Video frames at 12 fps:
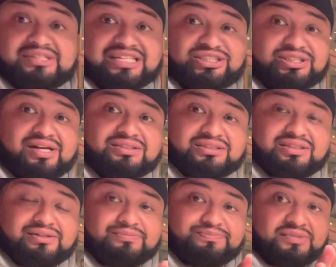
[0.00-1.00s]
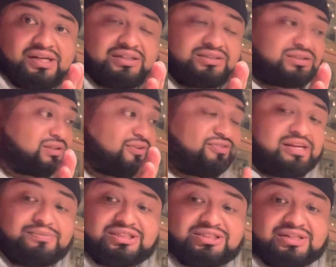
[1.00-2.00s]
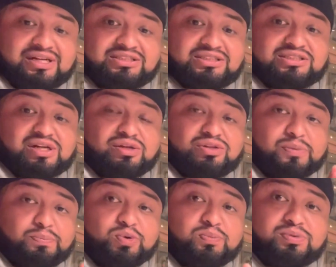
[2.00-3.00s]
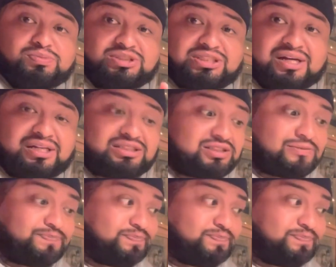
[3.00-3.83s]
That sauce. But it's their famous sauce. It's called the boom boom sauce. Yeah.